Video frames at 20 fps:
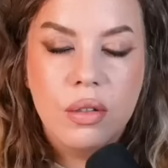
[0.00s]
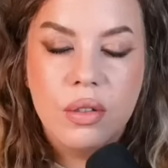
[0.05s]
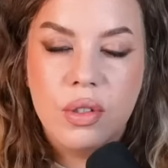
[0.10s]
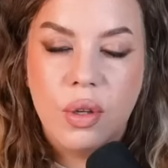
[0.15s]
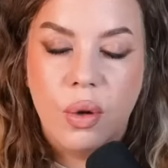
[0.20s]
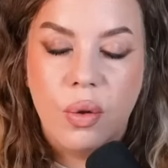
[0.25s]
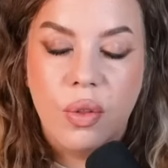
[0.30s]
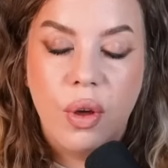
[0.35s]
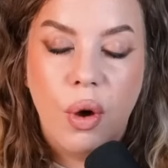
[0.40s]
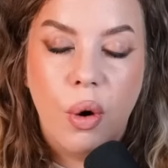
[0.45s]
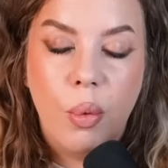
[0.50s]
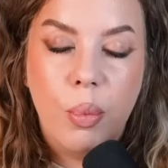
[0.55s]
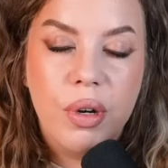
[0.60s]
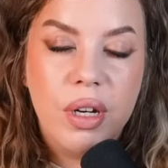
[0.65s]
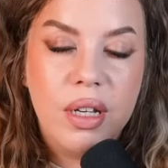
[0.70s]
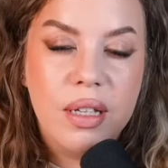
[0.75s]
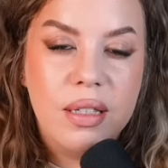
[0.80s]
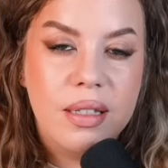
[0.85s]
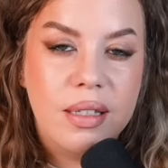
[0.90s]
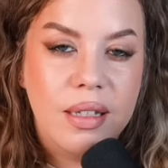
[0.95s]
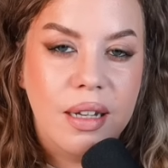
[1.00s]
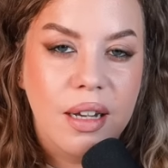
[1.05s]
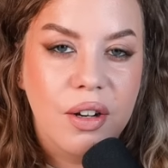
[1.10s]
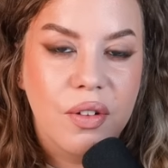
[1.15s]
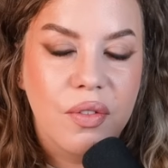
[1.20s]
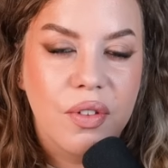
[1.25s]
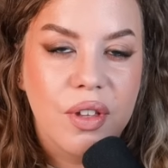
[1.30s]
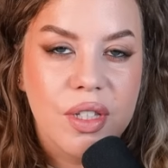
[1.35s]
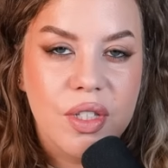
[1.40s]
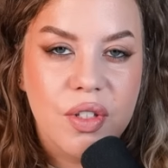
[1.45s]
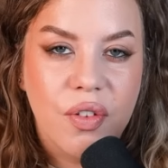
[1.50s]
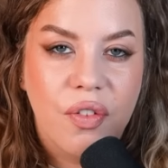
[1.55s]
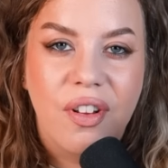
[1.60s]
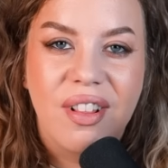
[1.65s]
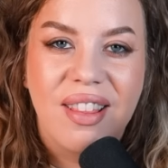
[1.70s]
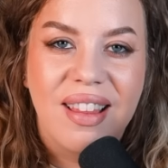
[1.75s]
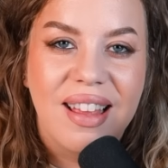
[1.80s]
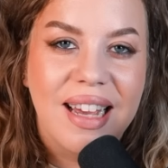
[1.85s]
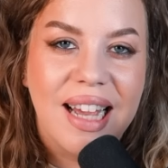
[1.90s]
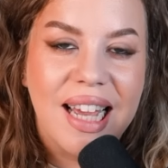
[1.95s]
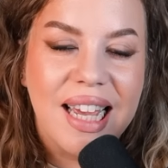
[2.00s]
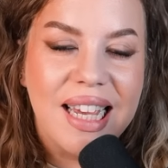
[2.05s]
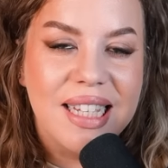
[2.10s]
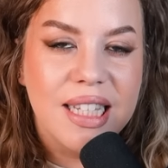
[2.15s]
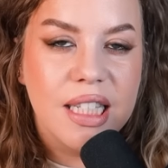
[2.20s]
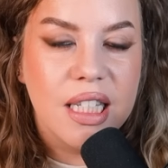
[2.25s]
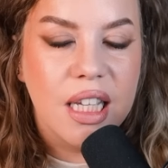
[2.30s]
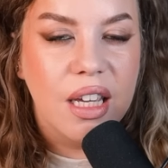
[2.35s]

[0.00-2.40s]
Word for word: So, the opening scene of this flick is